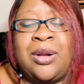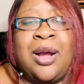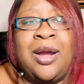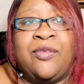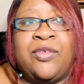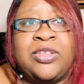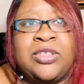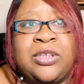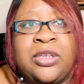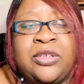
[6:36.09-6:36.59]

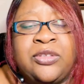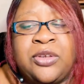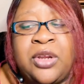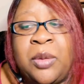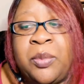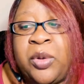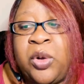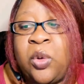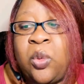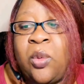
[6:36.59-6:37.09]
Obviously, it's
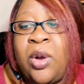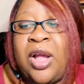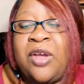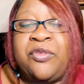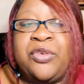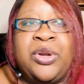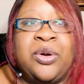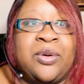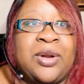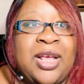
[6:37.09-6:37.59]
going to be your
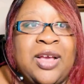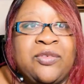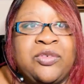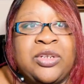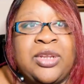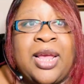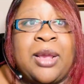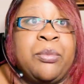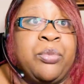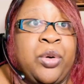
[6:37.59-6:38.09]
wife. You don't have
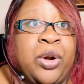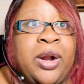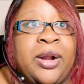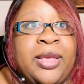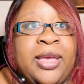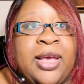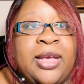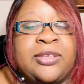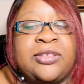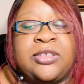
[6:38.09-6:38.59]
to like
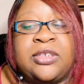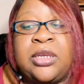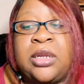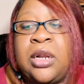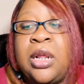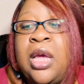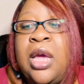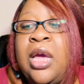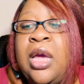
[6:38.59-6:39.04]
broadcast it.